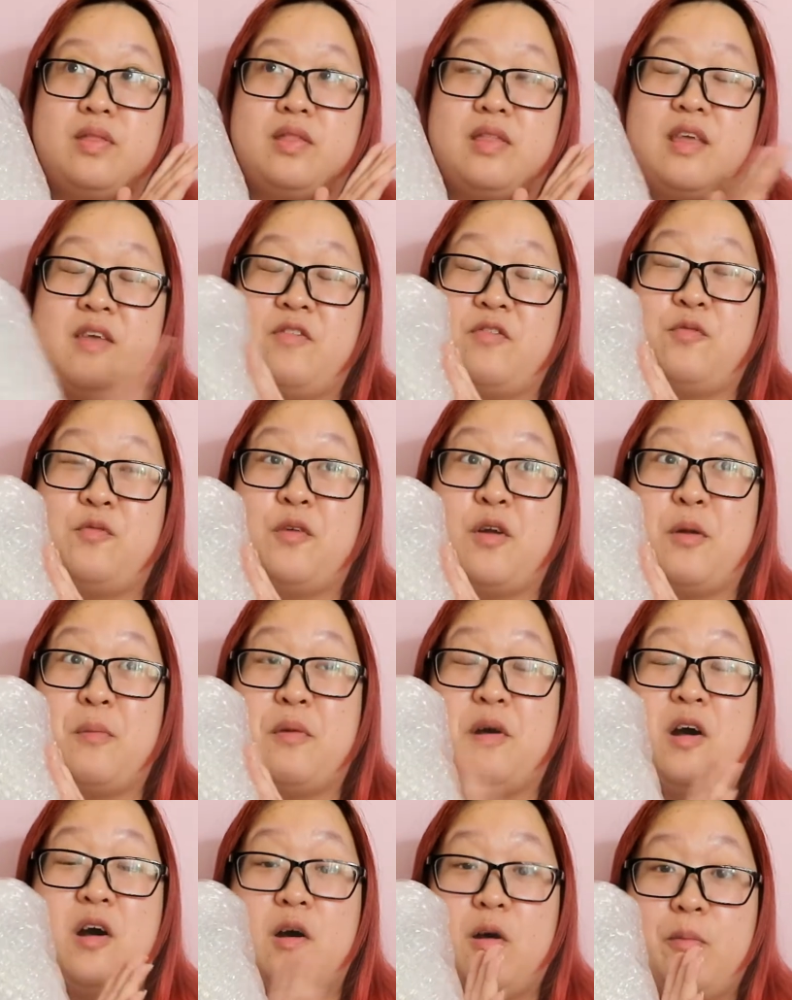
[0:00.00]
It's from
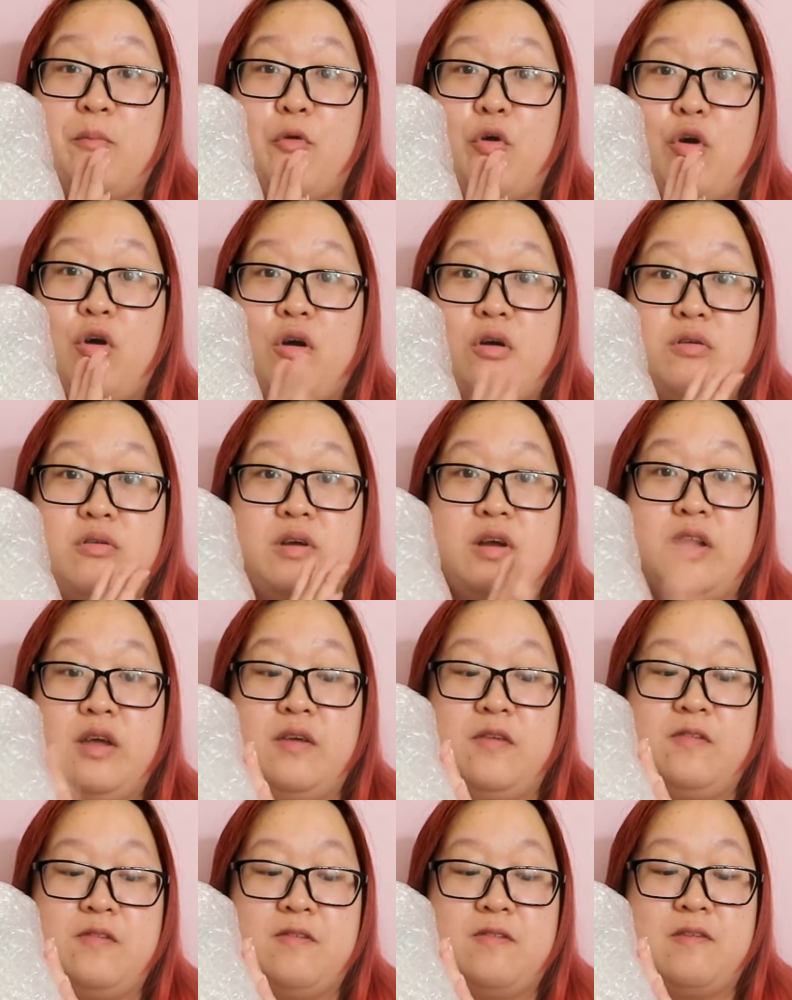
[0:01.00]
Hermo.
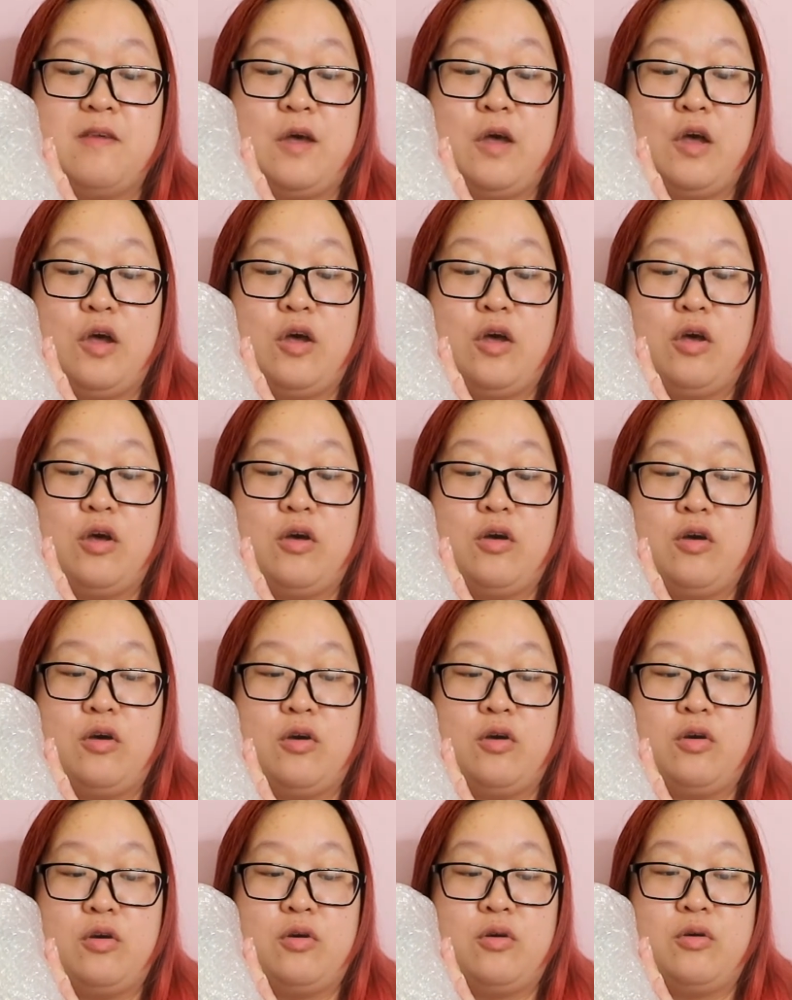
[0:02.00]

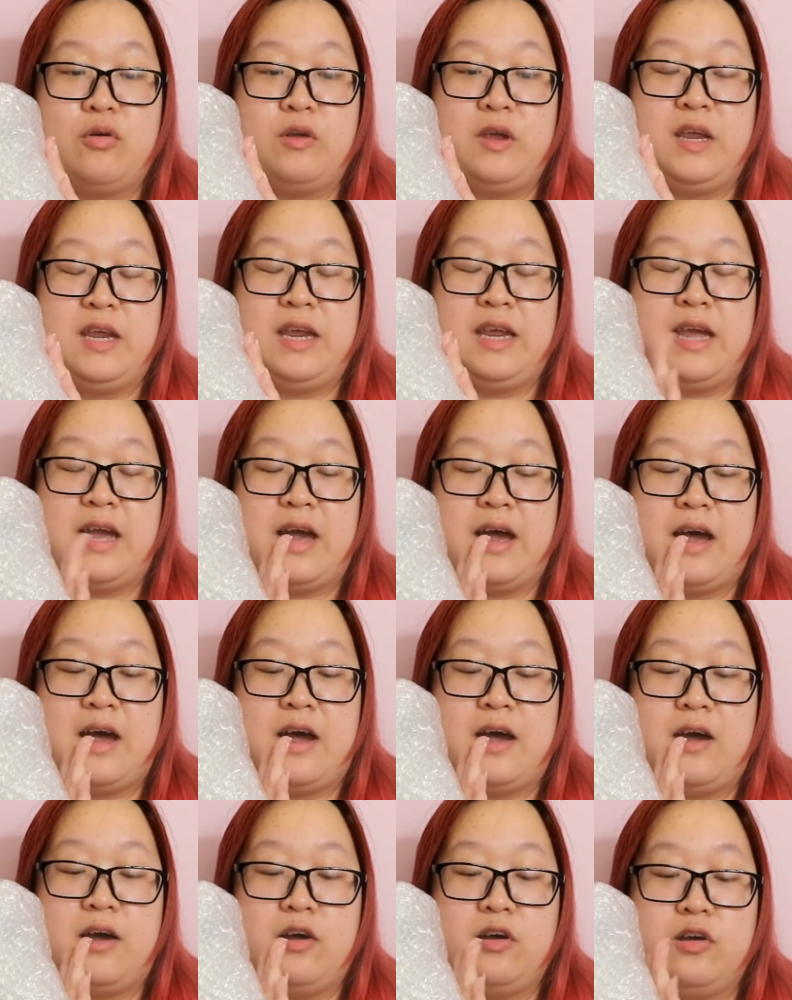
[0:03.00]
So
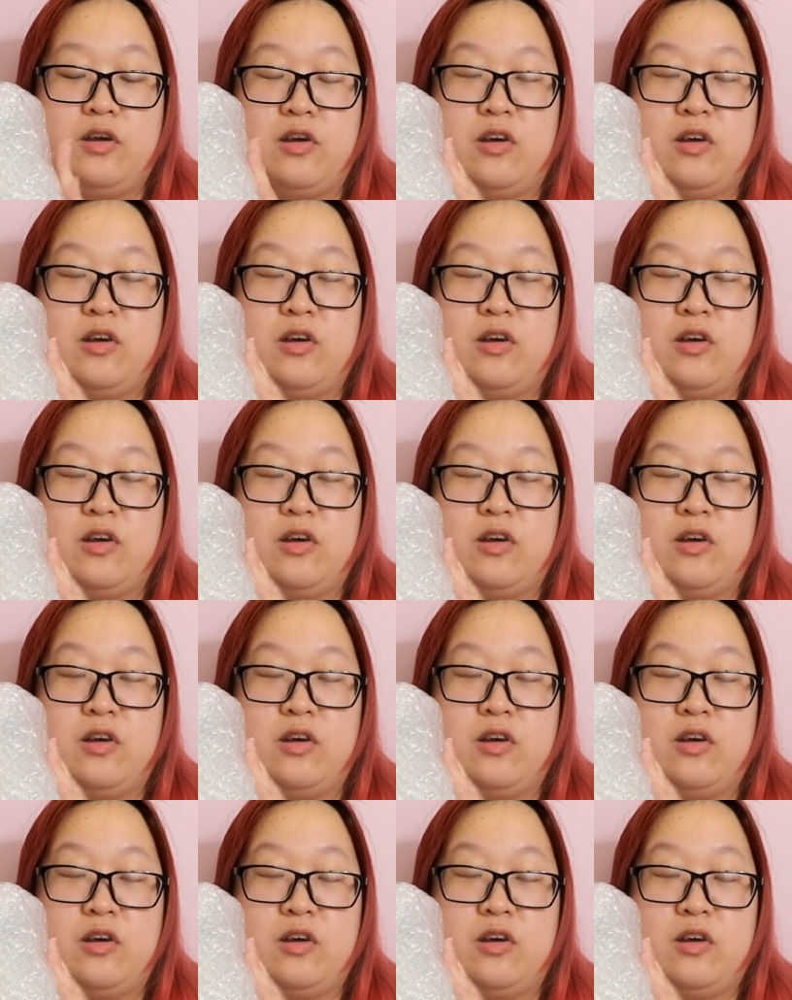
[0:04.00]
yeah,